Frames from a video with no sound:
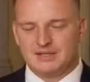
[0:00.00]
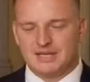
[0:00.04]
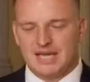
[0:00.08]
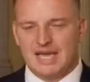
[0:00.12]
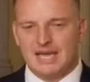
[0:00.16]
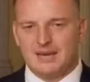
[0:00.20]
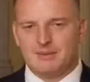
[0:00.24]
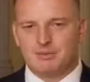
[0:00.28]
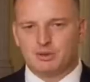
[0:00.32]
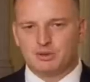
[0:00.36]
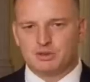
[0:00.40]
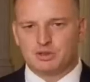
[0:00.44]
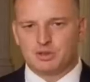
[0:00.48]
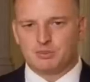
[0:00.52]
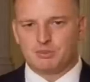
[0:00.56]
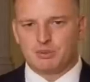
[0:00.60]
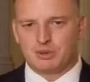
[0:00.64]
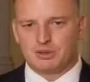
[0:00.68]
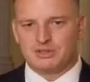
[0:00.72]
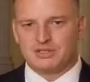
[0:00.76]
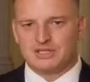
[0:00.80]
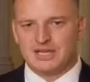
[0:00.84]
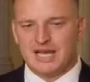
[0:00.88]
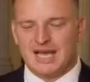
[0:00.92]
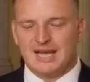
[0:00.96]
is able to
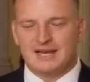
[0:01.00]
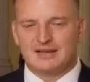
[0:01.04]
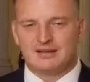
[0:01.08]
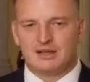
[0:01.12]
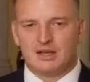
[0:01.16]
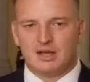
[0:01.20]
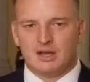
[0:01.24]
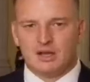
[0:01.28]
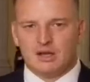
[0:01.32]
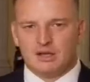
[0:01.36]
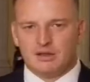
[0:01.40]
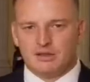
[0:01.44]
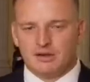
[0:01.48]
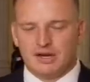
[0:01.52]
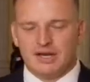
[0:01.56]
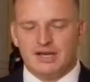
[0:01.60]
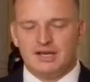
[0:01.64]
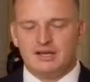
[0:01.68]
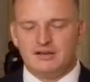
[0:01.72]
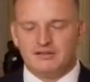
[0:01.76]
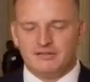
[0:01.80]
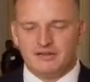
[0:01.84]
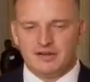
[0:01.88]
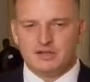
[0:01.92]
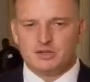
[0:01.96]
protect their
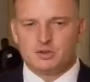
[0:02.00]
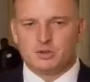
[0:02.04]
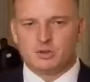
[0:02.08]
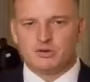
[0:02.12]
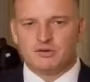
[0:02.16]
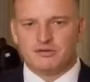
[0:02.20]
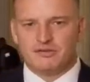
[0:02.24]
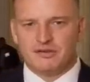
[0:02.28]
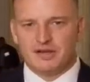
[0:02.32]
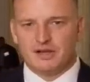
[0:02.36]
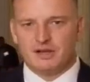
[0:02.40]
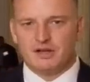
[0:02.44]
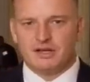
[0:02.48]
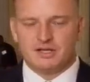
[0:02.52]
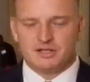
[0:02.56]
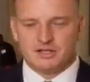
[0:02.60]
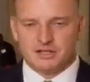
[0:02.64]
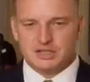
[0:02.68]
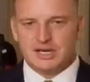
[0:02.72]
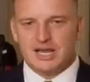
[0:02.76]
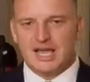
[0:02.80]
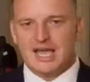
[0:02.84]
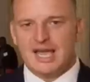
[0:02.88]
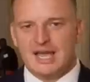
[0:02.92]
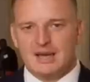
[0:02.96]
individual
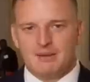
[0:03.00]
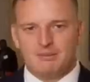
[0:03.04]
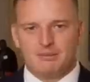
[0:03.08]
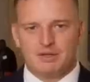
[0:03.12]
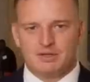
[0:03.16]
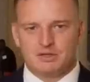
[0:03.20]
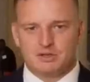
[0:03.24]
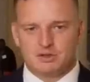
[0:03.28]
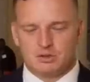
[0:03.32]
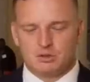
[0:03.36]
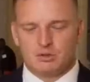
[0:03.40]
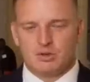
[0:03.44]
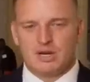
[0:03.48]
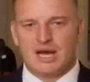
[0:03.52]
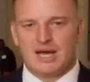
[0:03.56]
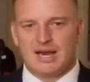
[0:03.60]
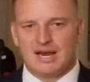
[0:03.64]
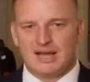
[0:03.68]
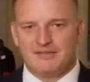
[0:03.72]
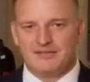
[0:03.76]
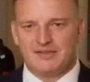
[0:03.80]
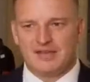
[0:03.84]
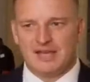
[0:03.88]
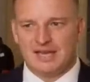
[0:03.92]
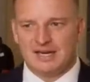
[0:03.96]
village and hamlets
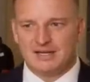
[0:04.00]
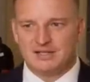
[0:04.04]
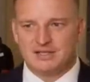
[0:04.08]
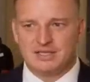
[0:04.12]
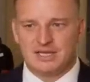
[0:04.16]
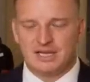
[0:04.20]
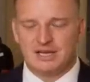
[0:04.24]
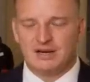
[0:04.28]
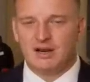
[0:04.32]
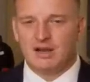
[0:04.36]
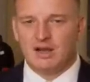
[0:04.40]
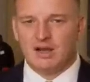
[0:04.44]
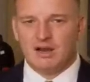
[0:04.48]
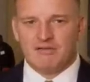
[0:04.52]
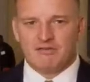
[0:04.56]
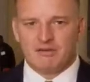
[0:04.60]
throughout Afghanistan